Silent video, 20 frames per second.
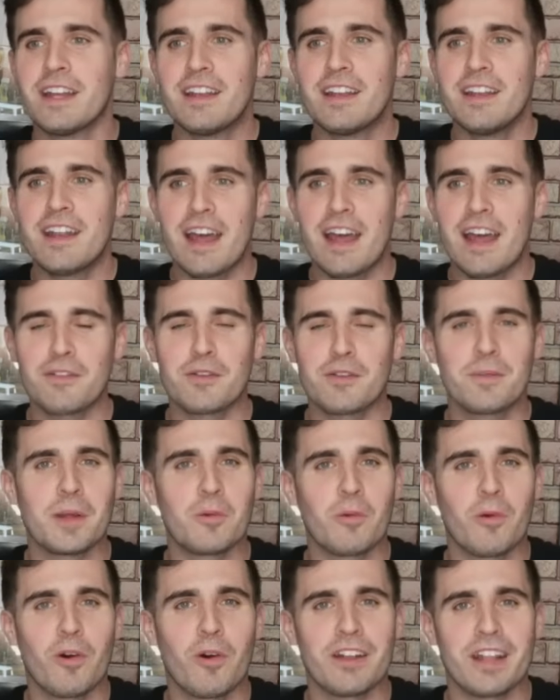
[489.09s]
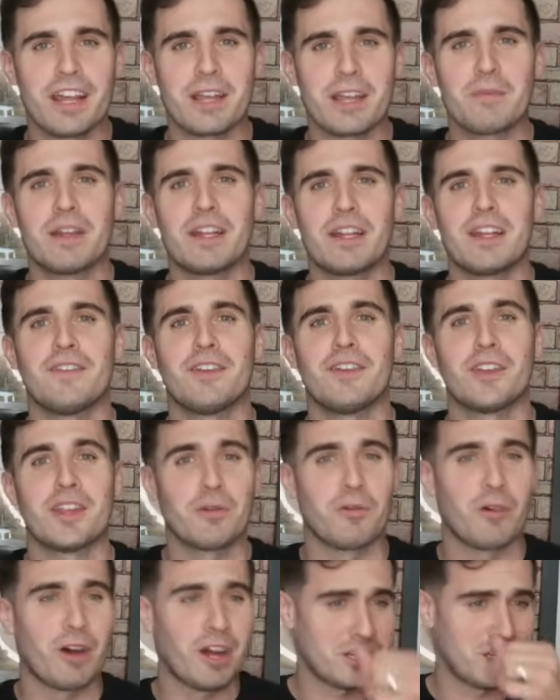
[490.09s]
never been one, like many of you
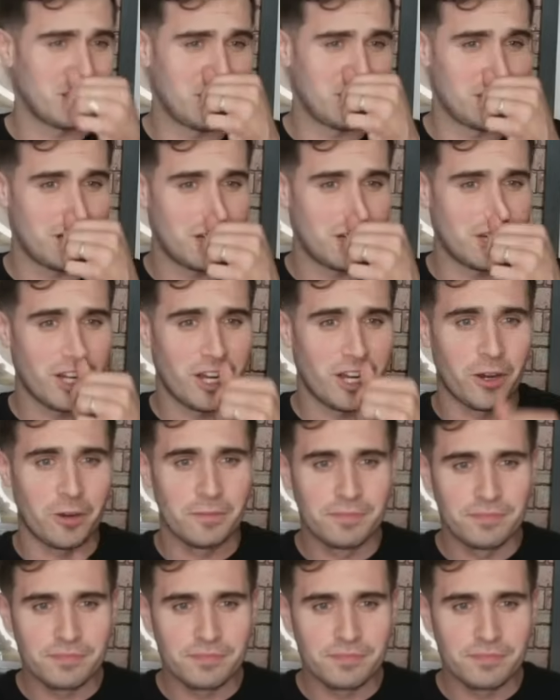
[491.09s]
that watches this show,